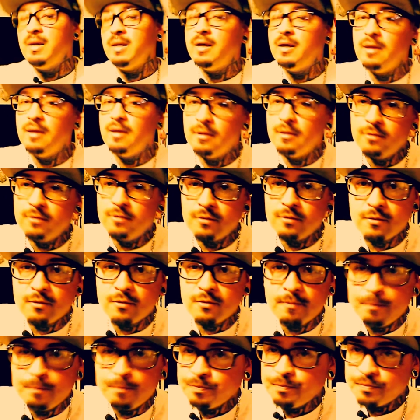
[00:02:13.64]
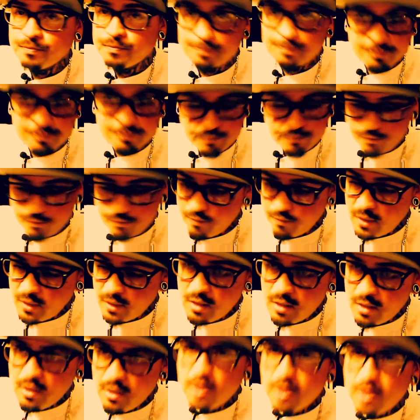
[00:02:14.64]
man, dude.
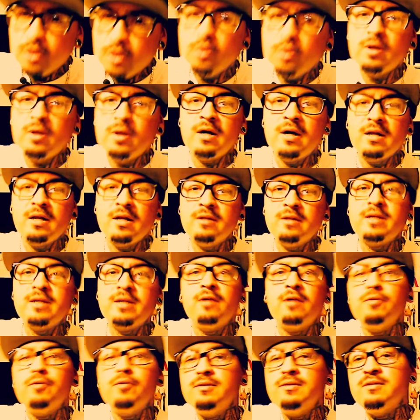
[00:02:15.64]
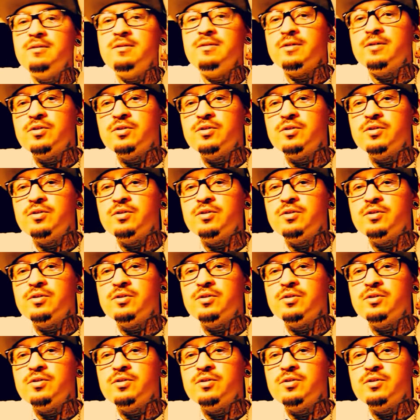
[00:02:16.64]
I look at all these